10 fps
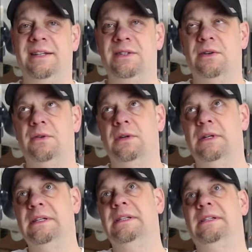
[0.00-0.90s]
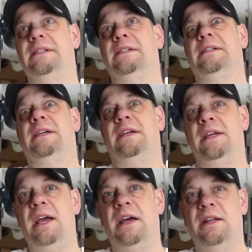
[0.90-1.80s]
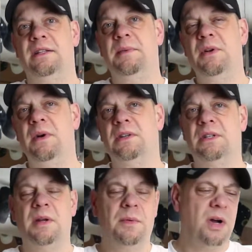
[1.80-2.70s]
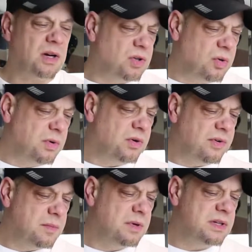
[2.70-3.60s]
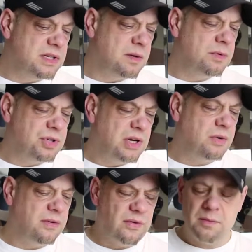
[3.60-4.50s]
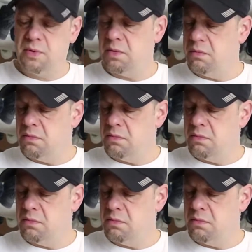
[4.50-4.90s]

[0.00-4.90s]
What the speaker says: So yeah, it's been a while. September, October, November, December, January, February.